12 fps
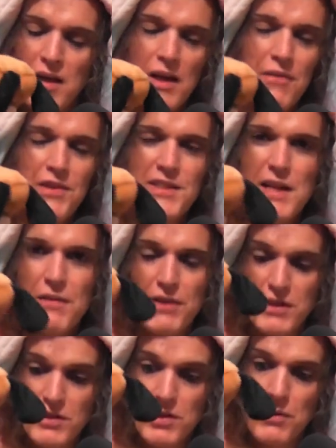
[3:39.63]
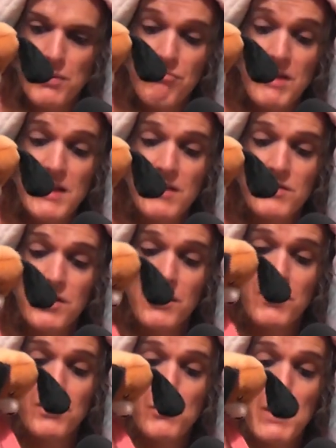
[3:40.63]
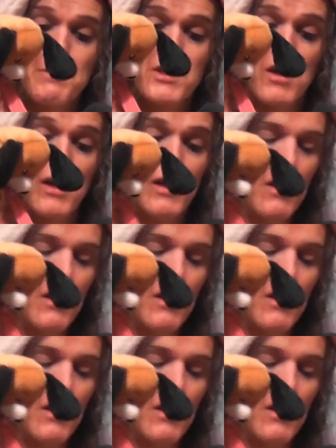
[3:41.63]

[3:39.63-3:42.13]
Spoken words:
if it's anything to do with reading something on the website,